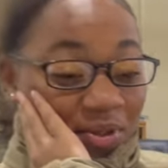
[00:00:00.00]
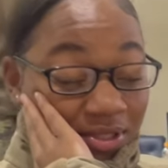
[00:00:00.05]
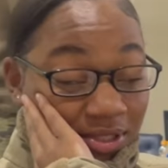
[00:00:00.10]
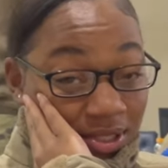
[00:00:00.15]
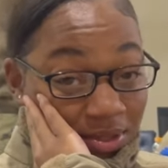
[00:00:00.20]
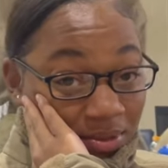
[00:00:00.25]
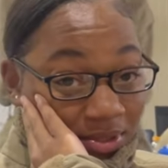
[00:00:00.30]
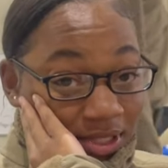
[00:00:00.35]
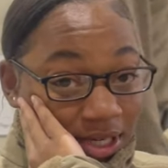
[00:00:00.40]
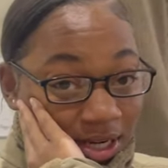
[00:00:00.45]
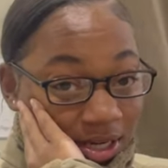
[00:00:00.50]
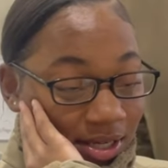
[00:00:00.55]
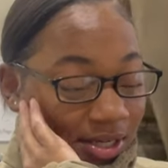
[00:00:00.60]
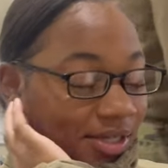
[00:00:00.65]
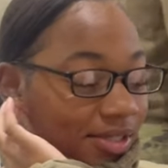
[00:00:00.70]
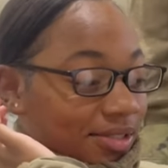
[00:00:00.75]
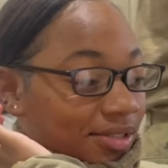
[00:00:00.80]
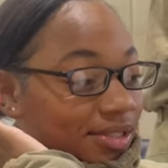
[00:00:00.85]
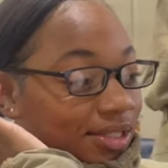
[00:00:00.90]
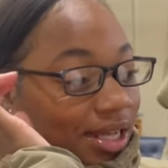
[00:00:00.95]
what's up with
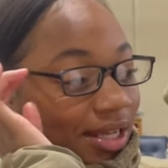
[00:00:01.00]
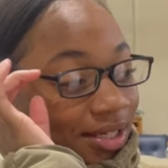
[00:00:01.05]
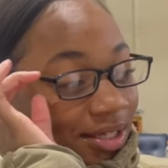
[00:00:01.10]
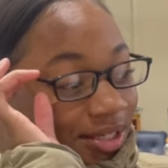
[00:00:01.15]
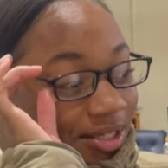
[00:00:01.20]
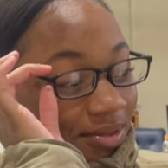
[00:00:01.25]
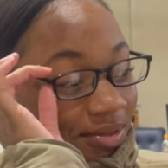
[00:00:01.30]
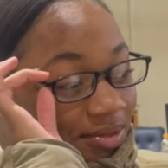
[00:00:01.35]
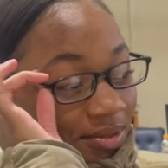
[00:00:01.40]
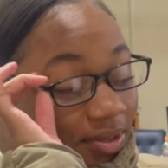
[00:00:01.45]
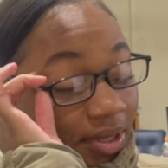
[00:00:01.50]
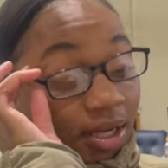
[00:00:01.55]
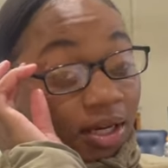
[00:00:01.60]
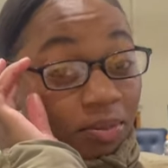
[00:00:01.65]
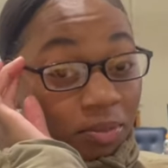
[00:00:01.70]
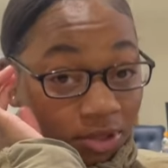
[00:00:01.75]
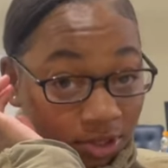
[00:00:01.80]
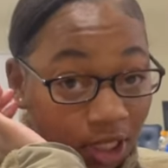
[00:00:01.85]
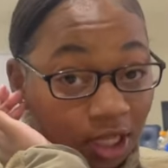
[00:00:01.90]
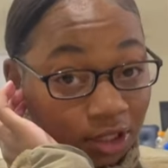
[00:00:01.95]
y'all? That you know,
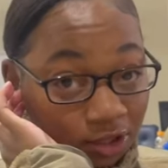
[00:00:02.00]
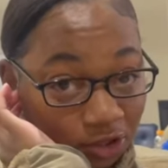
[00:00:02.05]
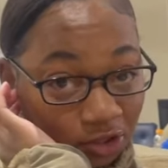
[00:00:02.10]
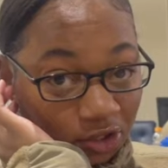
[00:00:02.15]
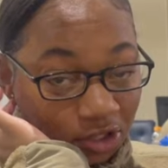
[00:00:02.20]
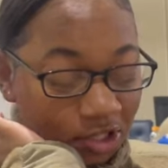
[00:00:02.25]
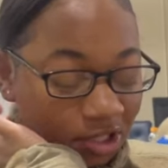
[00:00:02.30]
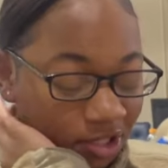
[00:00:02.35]
Airman Molester.